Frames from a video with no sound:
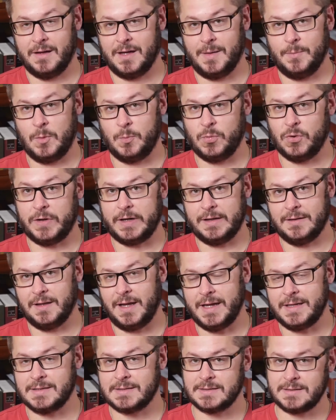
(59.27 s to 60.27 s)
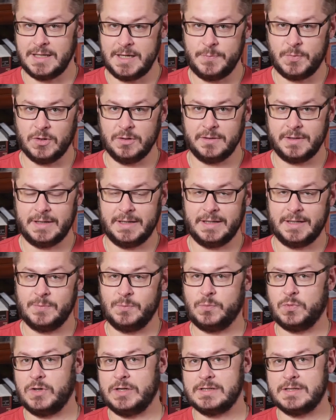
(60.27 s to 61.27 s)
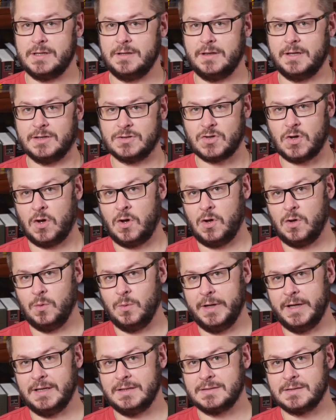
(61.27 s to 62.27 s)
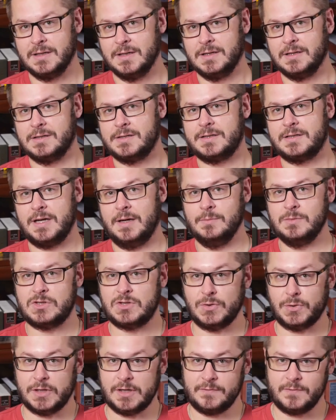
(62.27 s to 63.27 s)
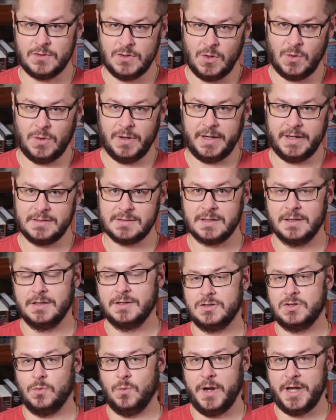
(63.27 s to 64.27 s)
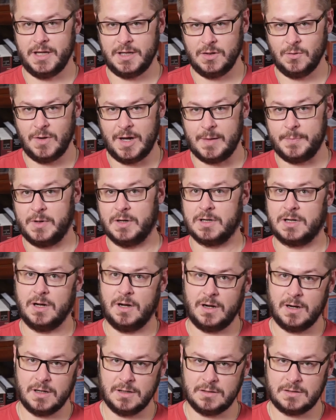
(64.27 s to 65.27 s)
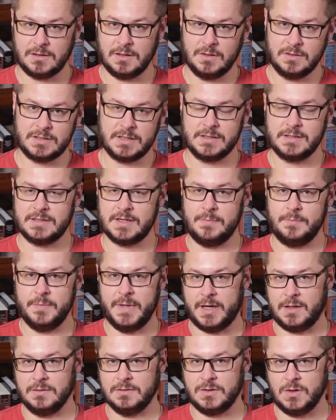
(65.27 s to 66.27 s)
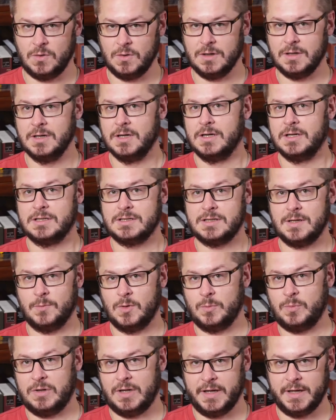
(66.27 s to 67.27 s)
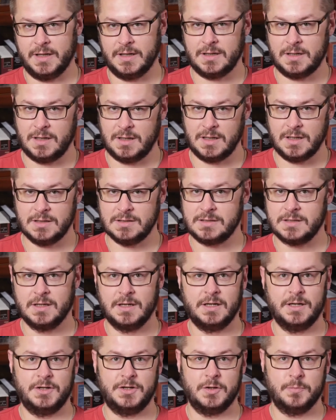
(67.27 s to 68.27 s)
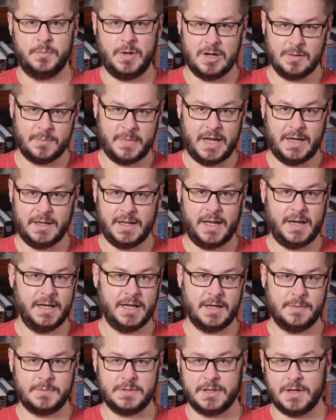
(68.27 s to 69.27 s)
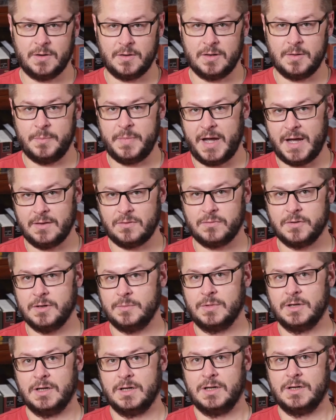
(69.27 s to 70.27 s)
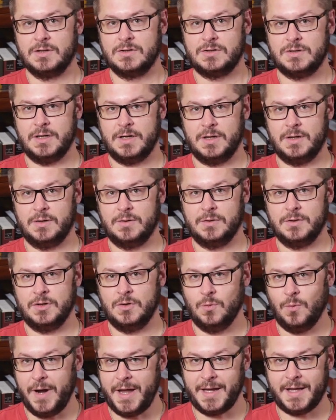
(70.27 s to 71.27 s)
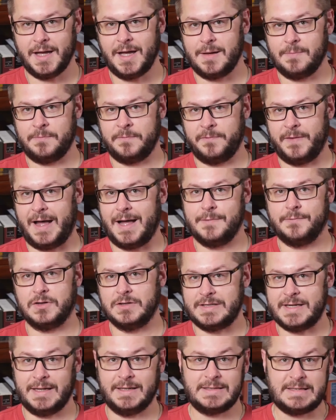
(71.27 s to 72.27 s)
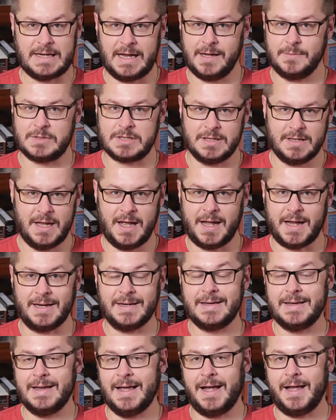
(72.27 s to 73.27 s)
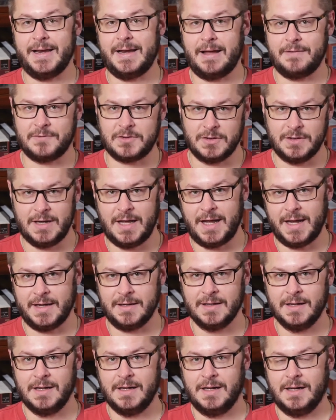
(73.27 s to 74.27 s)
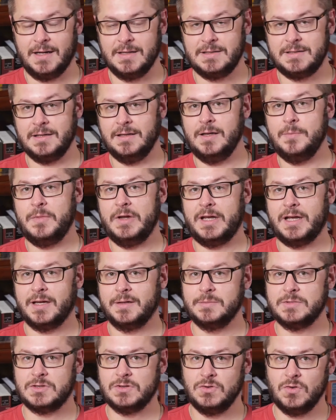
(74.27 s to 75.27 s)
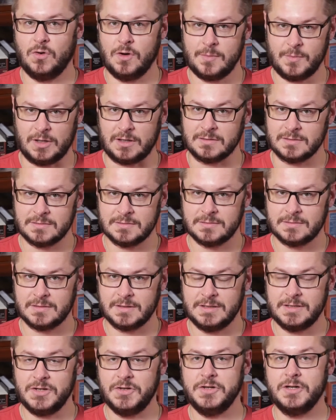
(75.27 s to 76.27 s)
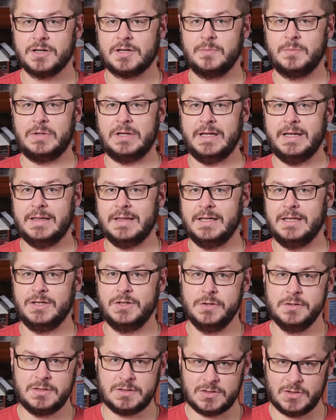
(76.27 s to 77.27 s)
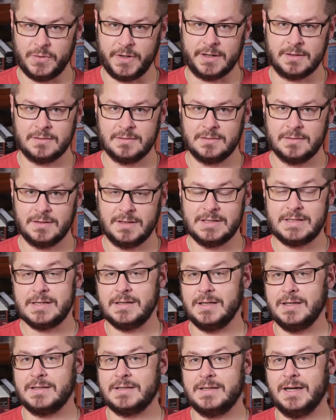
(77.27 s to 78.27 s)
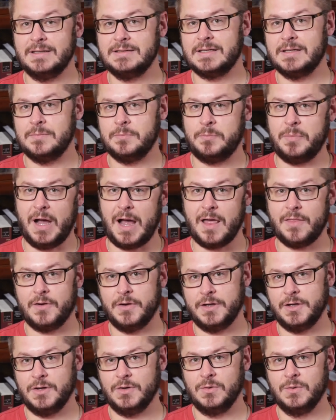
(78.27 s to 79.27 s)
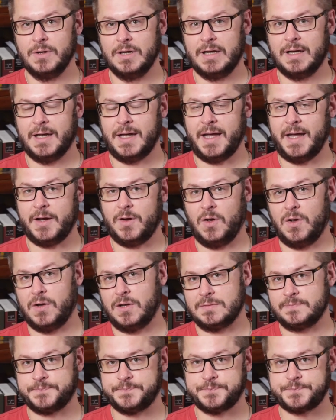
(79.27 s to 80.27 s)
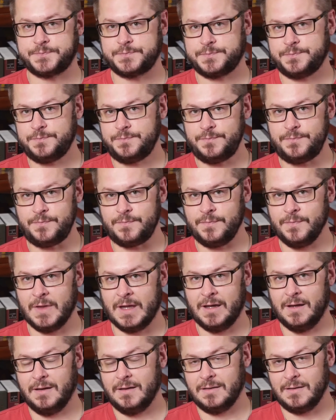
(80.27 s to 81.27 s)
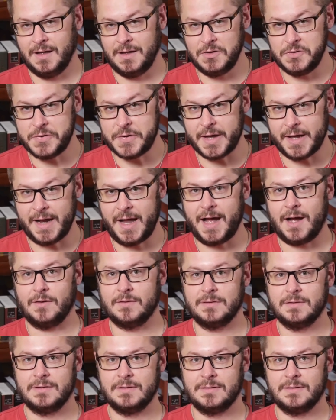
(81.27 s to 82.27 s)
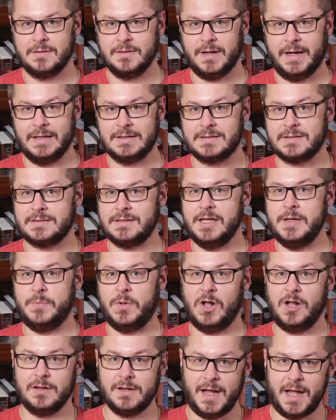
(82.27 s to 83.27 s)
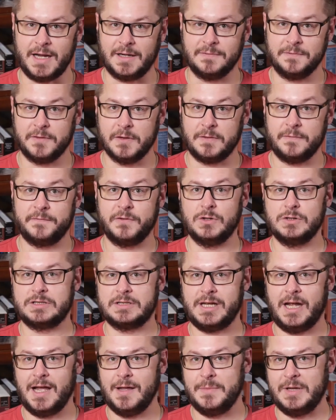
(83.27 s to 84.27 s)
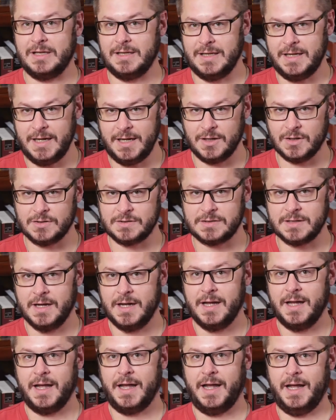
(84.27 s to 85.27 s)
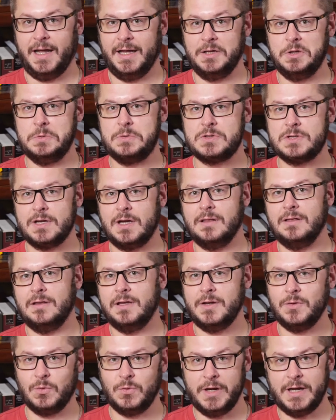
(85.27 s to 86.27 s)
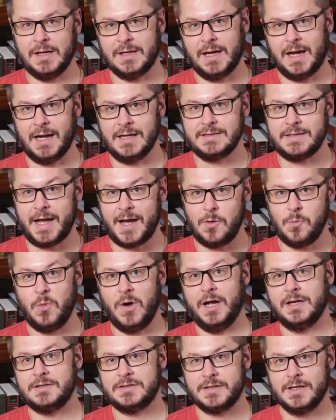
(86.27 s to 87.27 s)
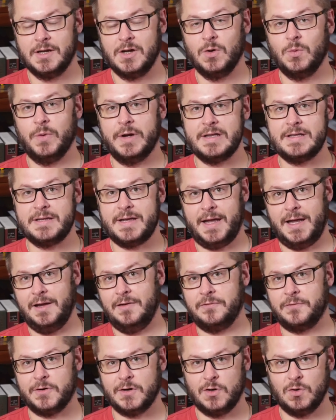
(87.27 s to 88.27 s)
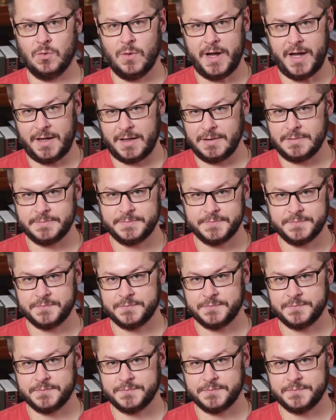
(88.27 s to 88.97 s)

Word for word: I'm a pretty light sleeper, and in prison there's always some sort of noise to wake you up. A guard closing some metal door, someone playing cards, your bunkmate getting up to go to the bathroom. So you wake up 5 or 10 times a night, night after night, until it becomes normal, until you're completely used to it, until it doesn't bother you at all. Then you get out and sleep all night for the first time in years, and you suddenly realize how much we take for granted.